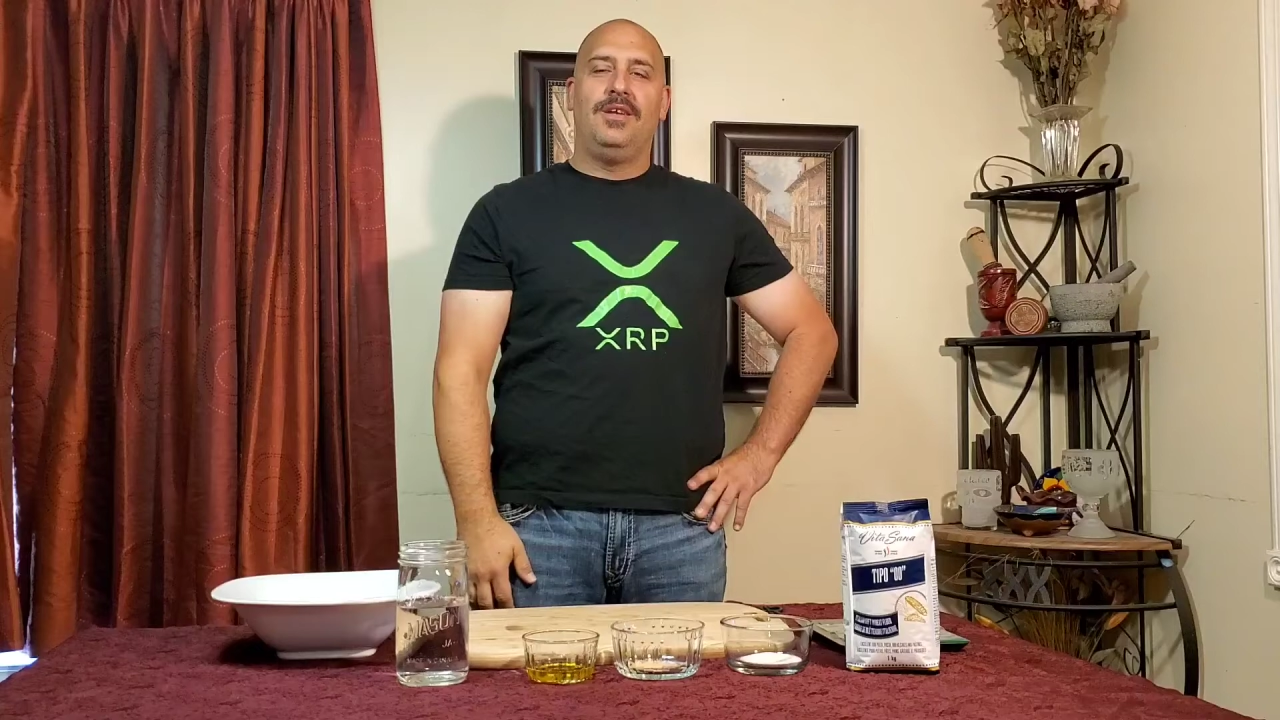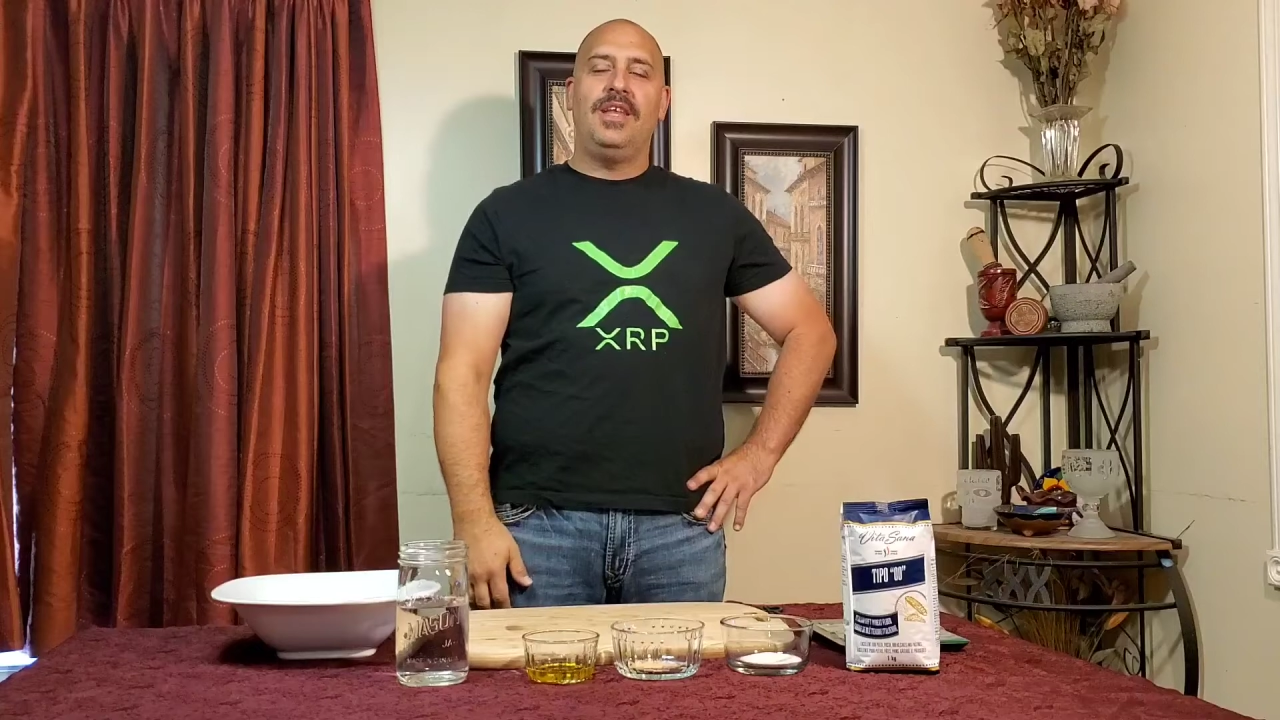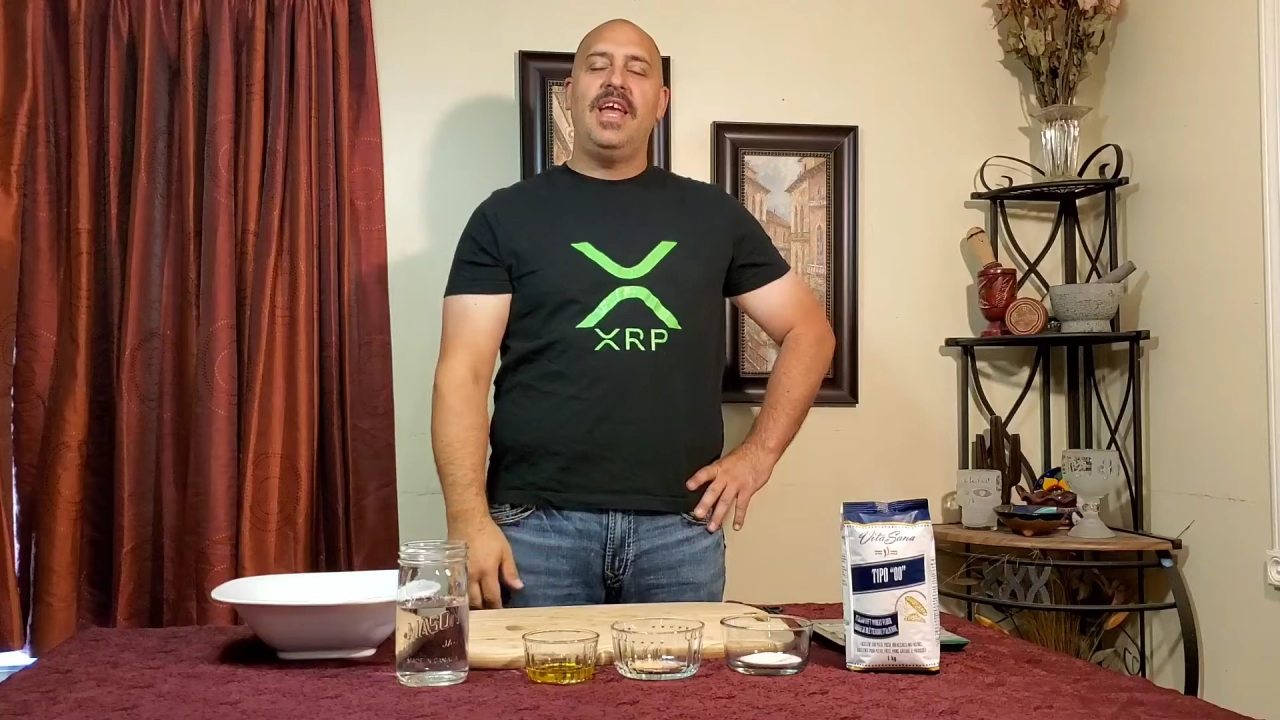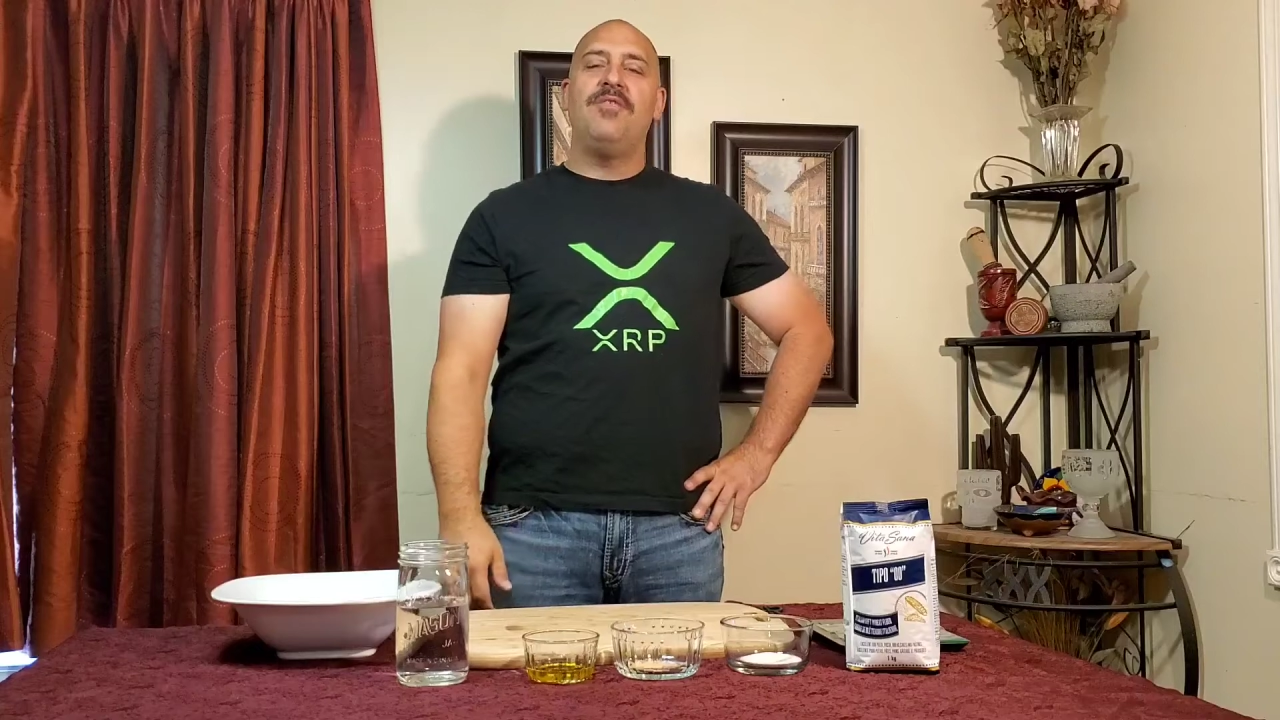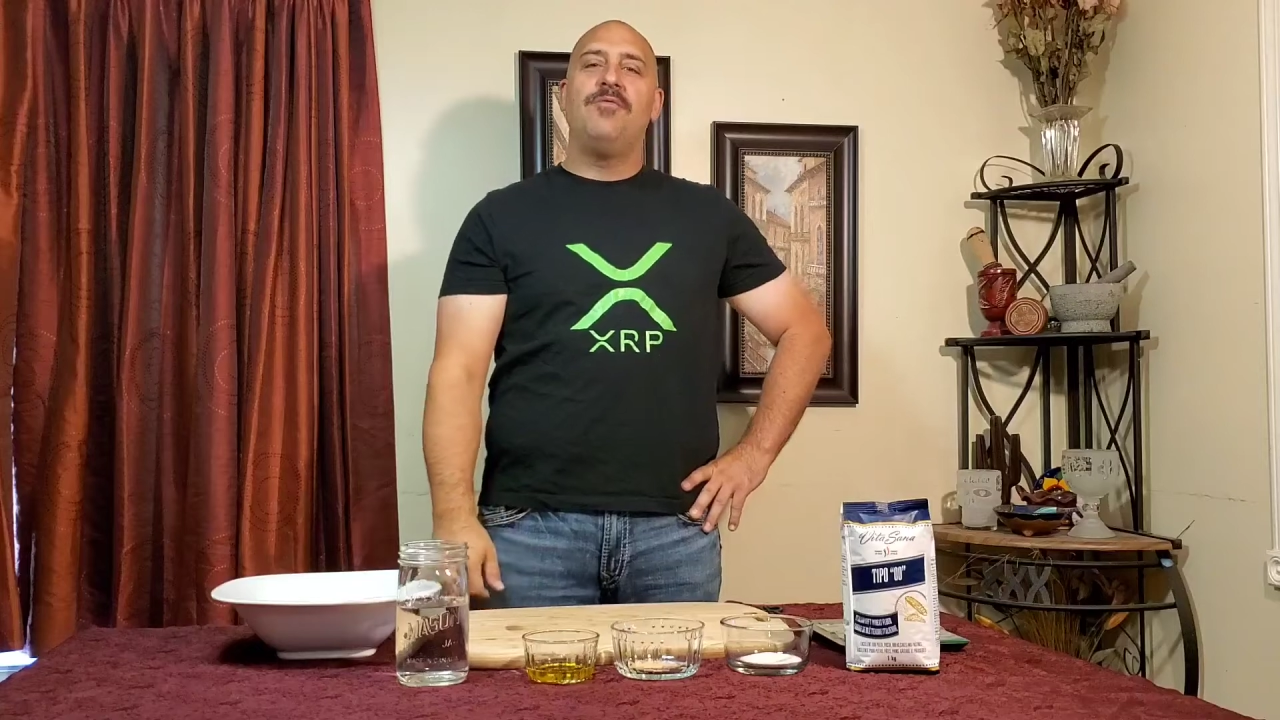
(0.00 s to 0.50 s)
Good
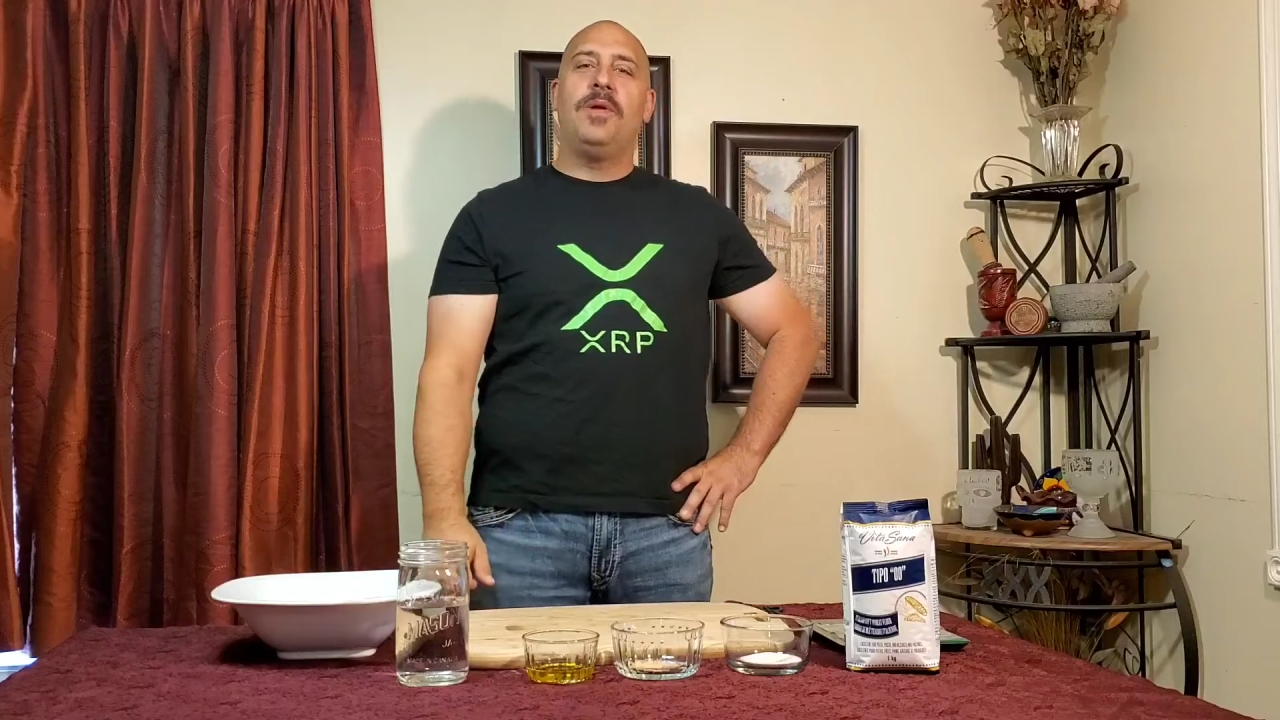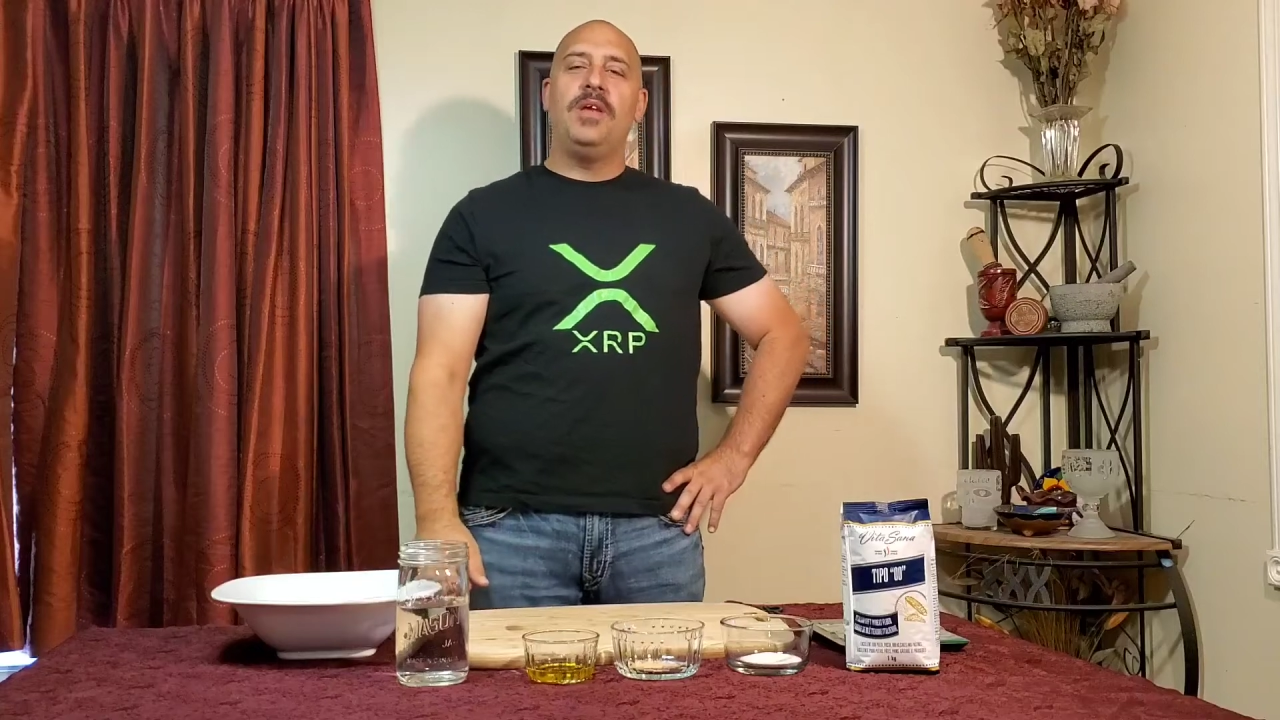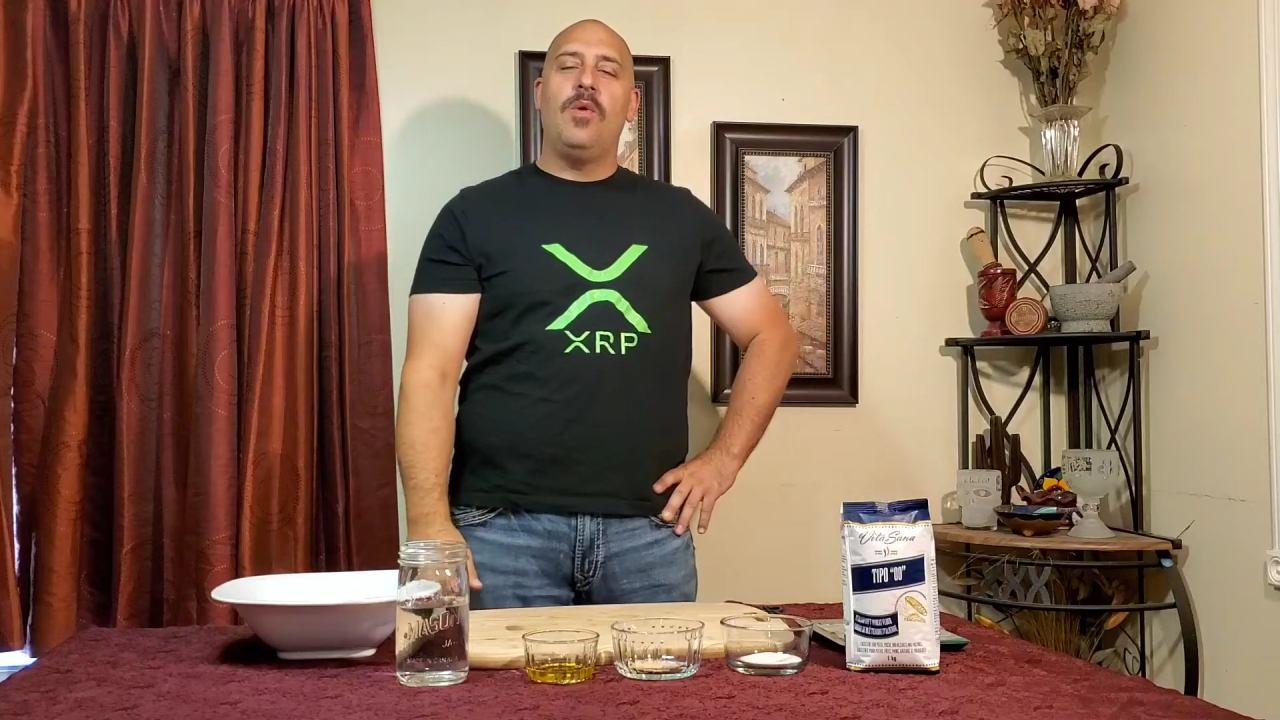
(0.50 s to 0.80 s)
day everybody,